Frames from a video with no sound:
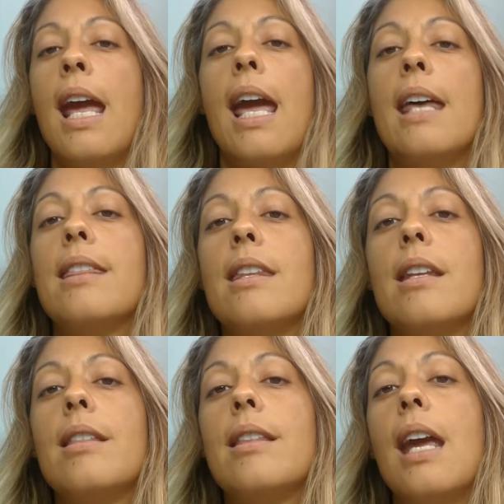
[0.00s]

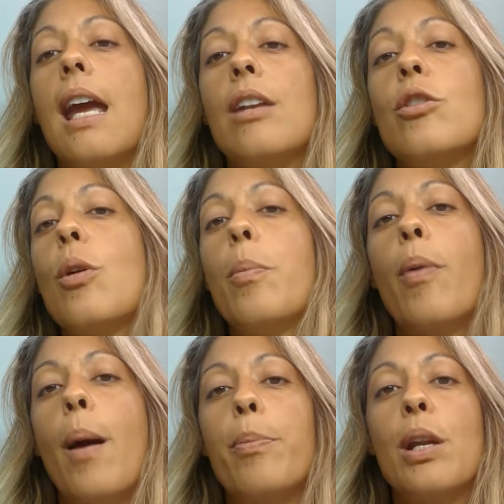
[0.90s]
and your
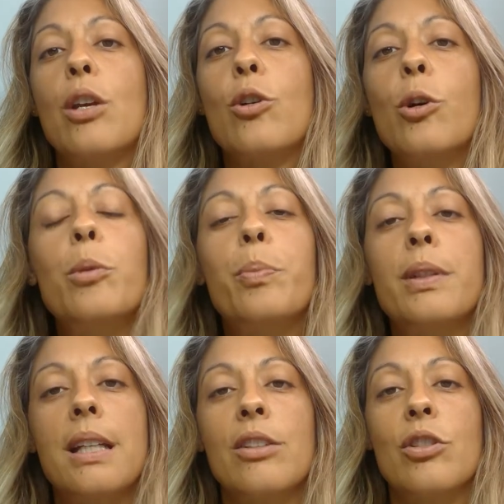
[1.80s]
property could
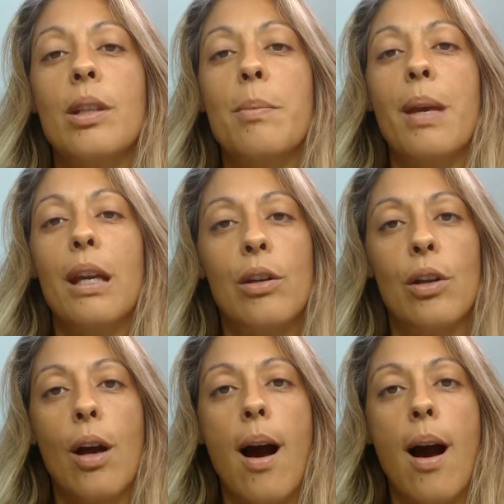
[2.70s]
potentially be a good